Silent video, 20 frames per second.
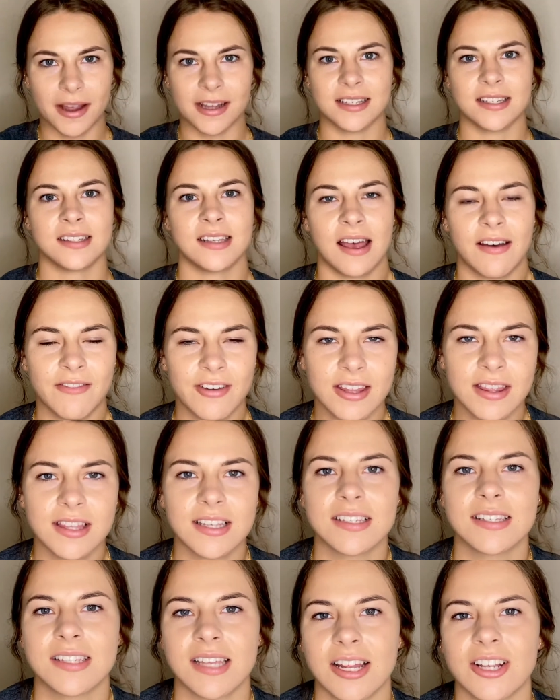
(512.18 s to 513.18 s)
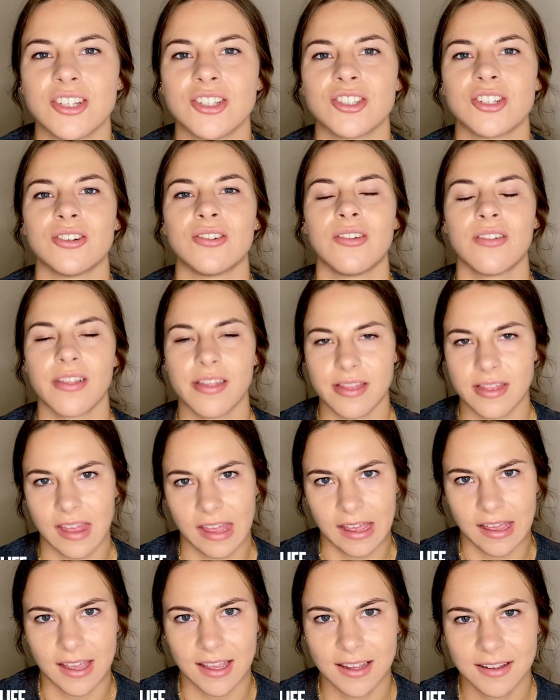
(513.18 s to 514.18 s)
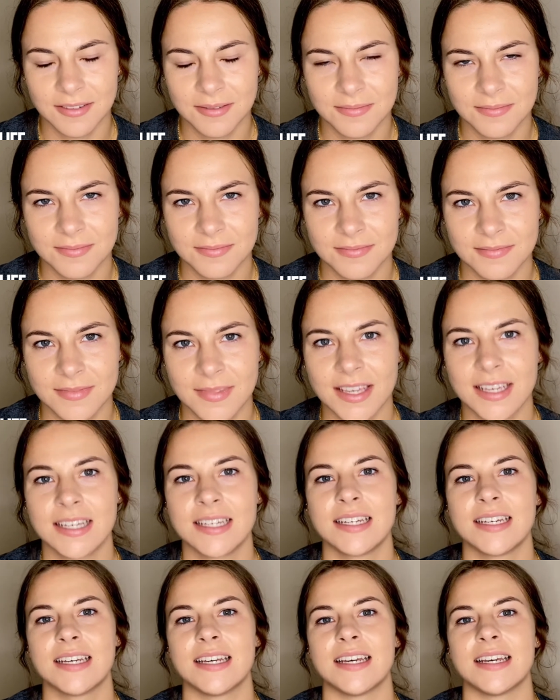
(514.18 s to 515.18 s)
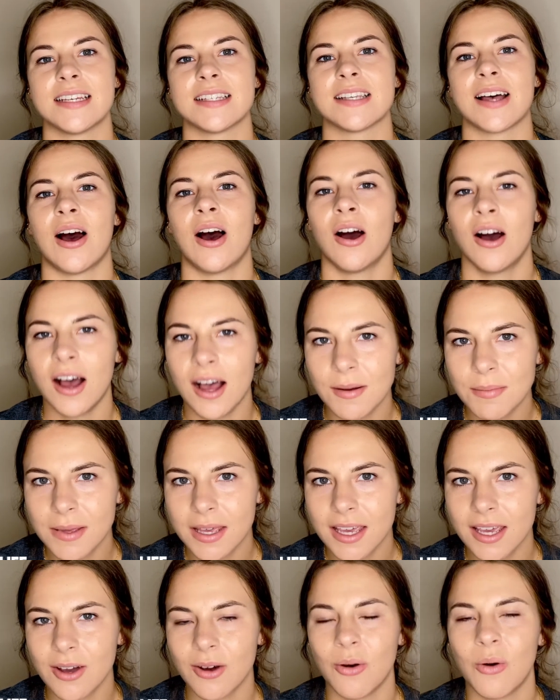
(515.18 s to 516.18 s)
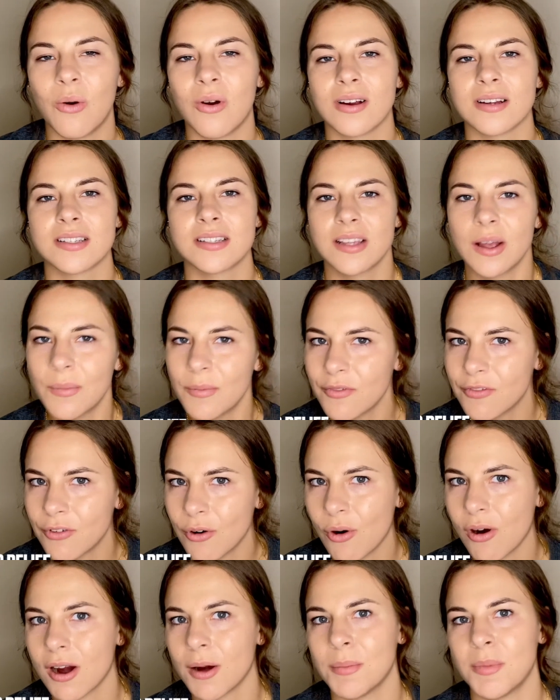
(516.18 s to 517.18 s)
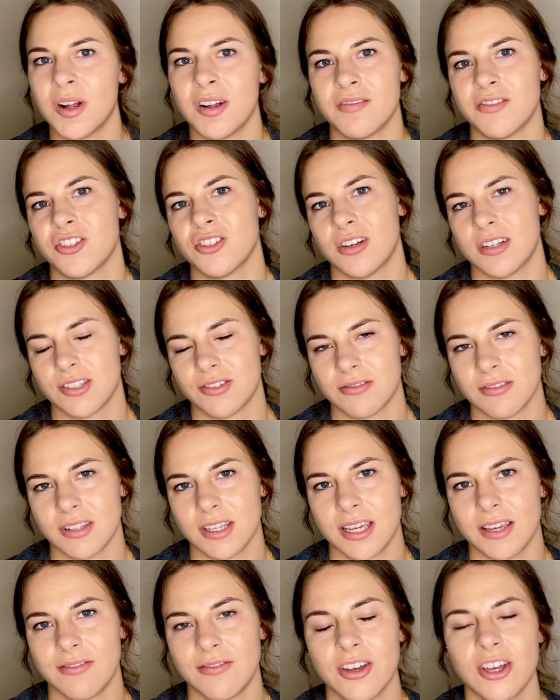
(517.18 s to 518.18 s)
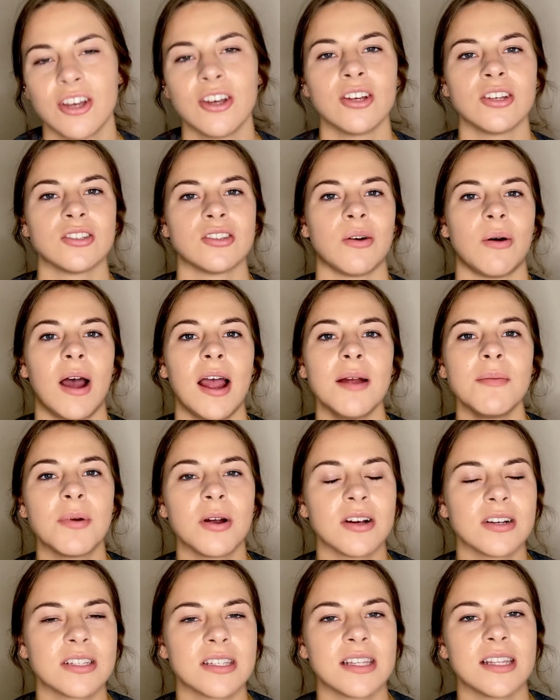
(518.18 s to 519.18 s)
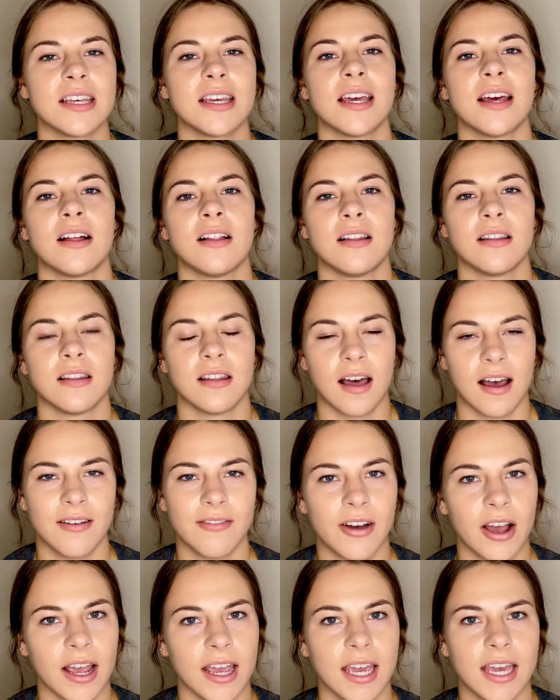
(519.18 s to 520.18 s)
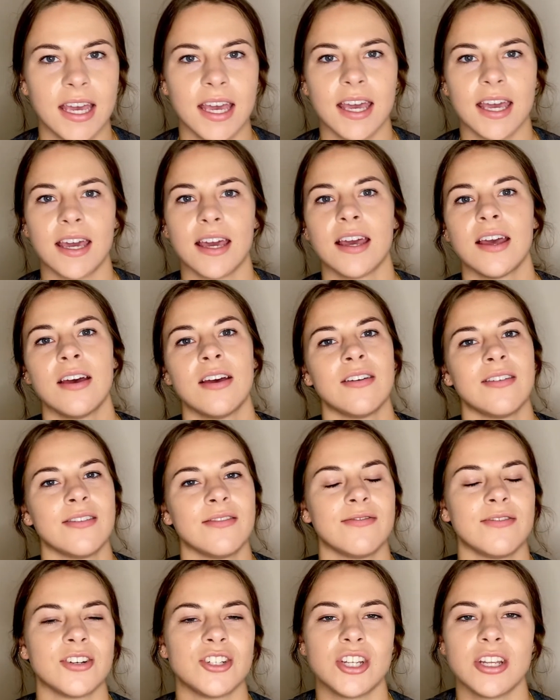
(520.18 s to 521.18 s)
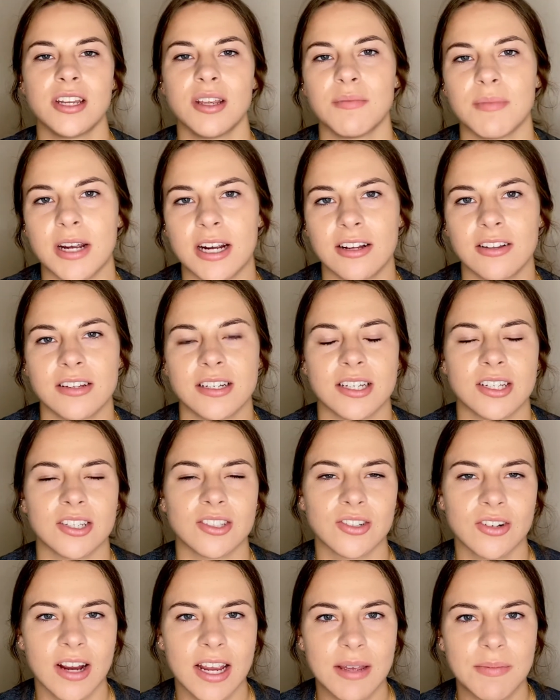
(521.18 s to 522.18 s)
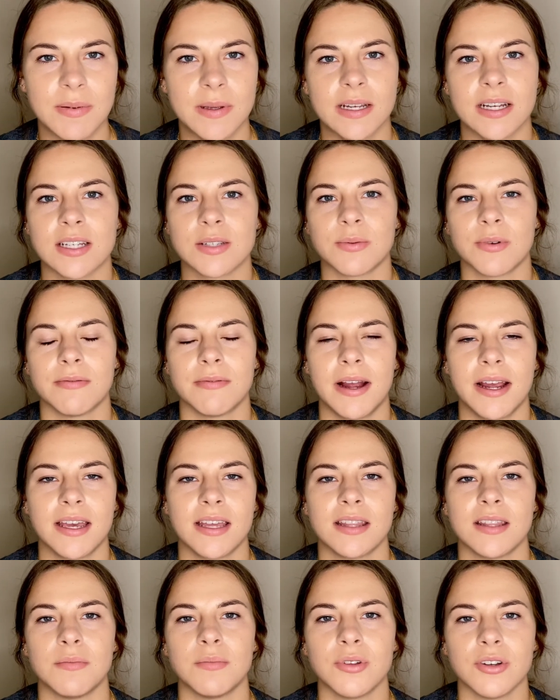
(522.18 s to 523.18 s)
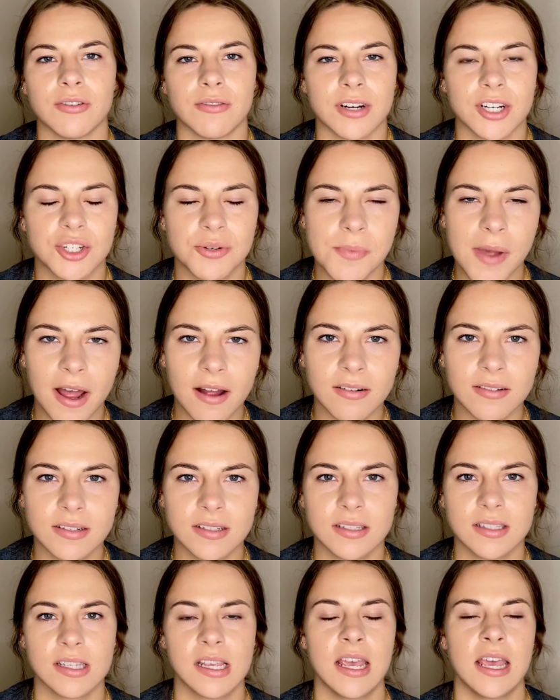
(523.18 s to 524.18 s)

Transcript: 7th essential thing is a hobby or some form of stress relief. So I personally love hiking. Virginia, Maryland is great because we're right in the Blue Ridge Mountains.